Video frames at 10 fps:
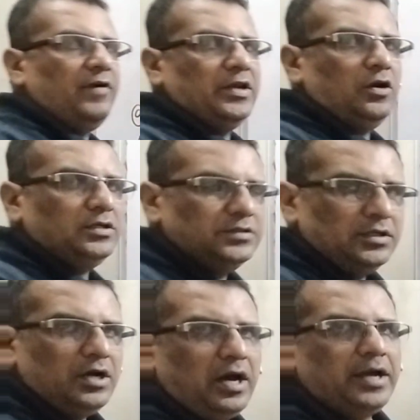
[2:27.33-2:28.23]
of I naught?
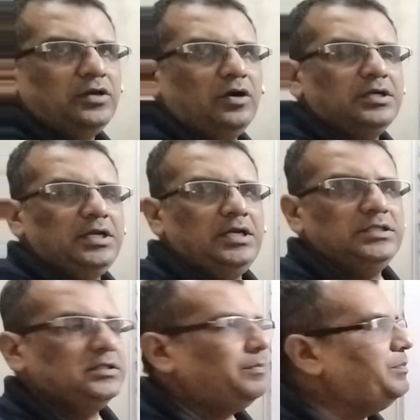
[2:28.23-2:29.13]
I naught
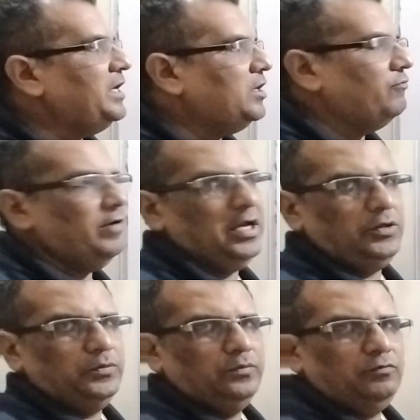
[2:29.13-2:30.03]
is the peak
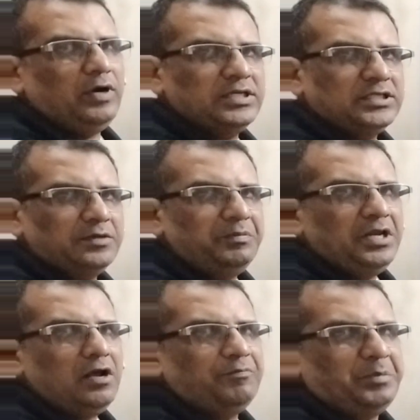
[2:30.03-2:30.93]
value. What does it
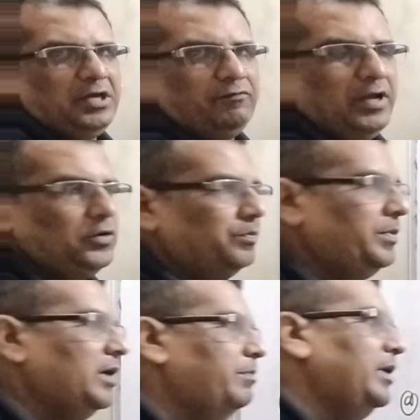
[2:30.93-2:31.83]
mean of peak value?
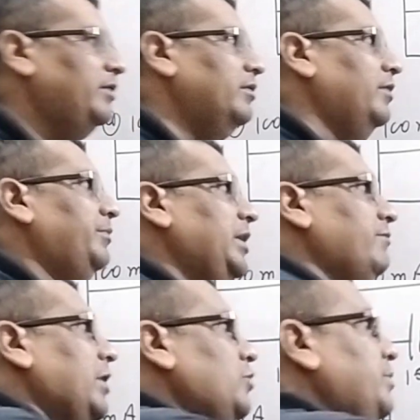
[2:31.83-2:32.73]
Peak
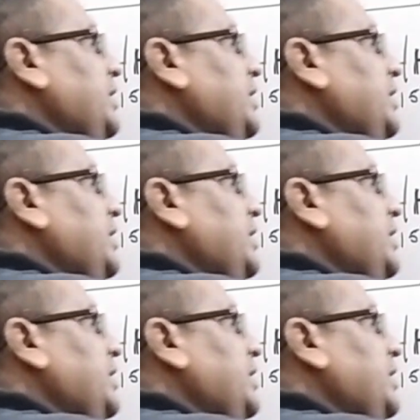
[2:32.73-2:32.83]
value